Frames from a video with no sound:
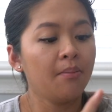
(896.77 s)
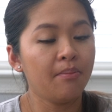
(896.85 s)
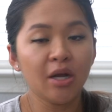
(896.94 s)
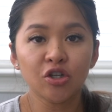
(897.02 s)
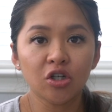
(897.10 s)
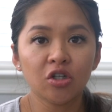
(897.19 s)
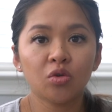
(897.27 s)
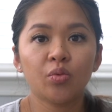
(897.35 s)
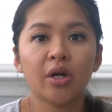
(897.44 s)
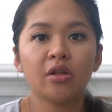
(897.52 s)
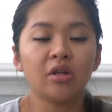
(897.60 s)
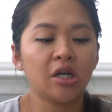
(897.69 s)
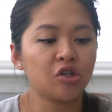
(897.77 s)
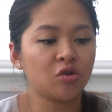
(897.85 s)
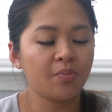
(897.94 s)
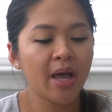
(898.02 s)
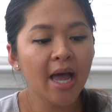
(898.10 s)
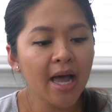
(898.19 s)
mesh underwear, the
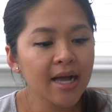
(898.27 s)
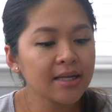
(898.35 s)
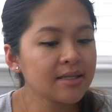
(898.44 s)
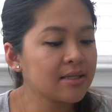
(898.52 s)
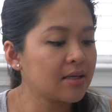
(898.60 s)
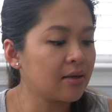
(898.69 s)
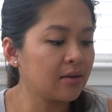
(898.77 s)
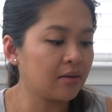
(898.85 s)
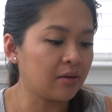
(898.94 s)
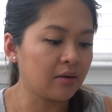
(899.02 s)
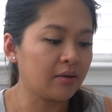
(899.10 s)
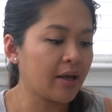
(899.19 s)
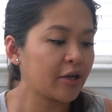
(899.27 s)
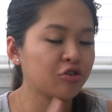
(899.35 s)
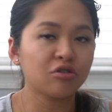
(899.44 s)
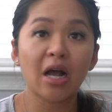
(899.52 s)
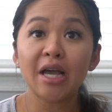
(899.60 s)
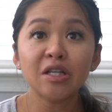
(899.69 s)
extra pads, the
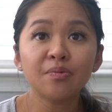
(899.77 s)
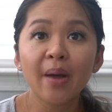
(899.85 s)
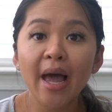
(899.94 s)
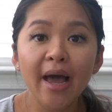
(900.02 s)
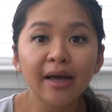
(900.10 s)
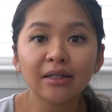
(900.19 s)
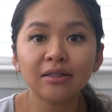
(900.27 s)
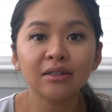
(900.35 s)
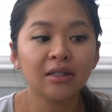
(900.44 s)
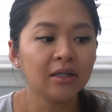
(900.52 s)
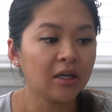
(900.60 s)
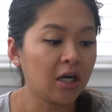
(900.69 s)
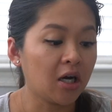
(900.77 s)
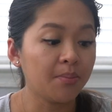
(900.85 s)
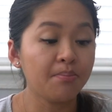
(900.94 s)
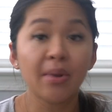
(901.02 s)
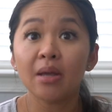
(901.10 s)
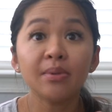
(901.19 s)
extra ice packs,
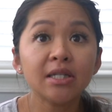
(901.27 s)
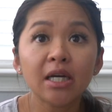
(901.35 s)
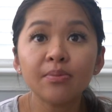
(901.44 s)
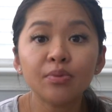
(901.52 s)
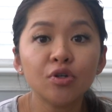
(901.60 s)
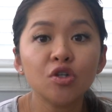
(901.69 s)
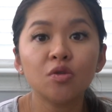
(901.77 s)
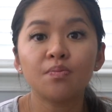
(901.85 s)
baby diapers,